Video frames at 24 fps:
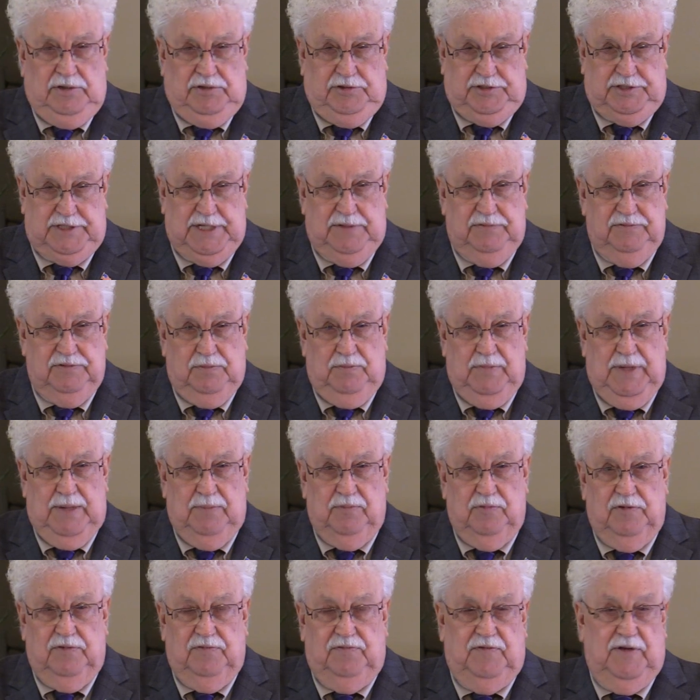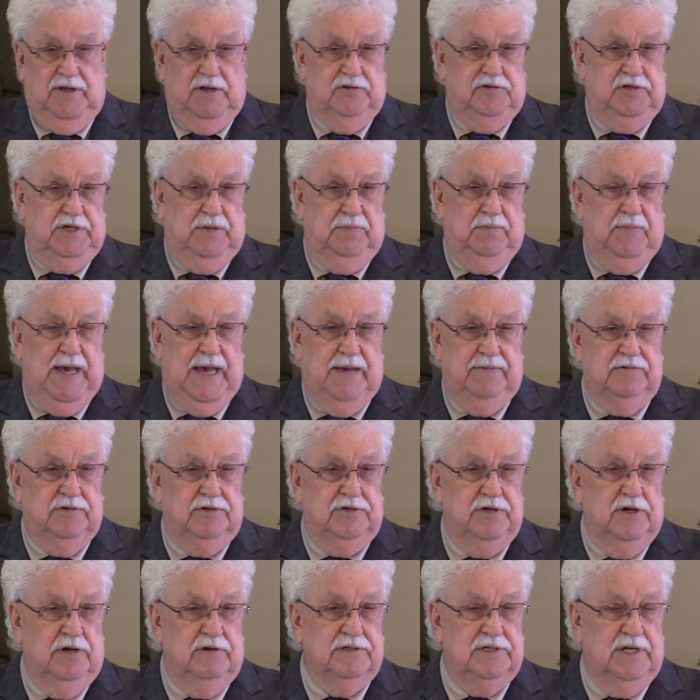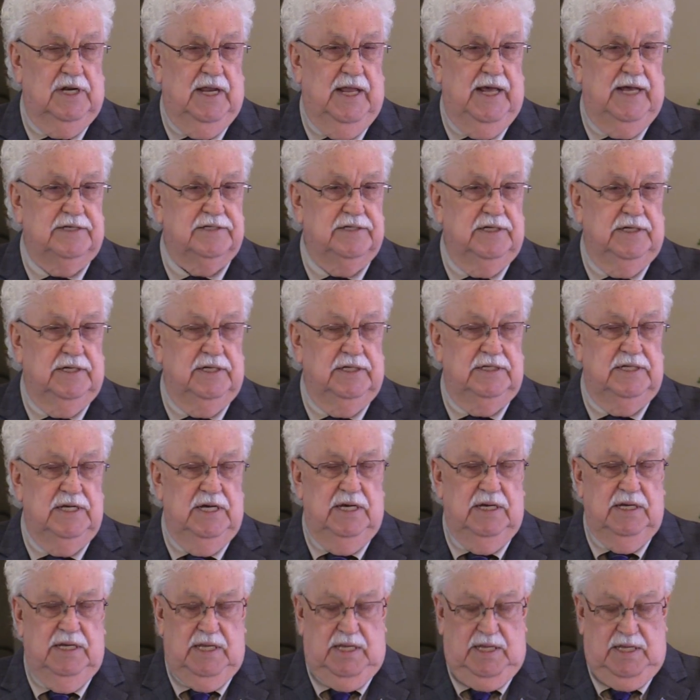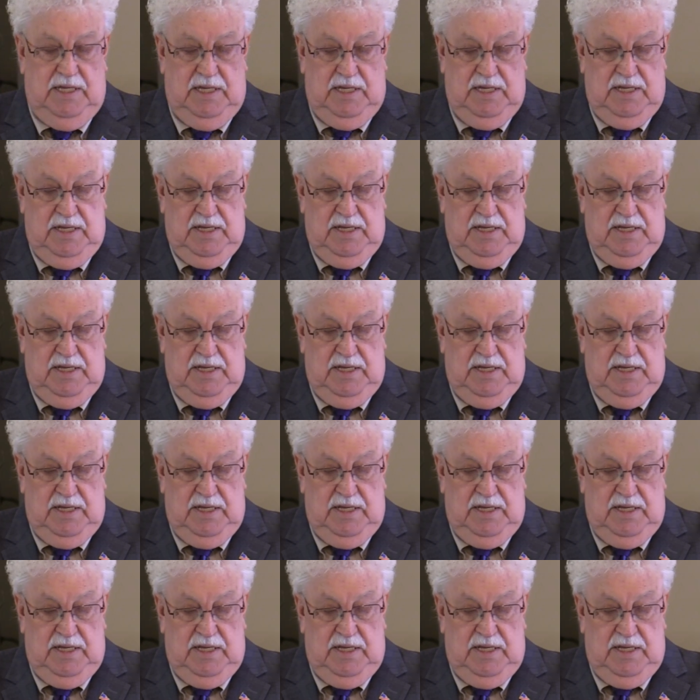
She was a member of the Fellowship Baptist Church in Lexington, Kentucky.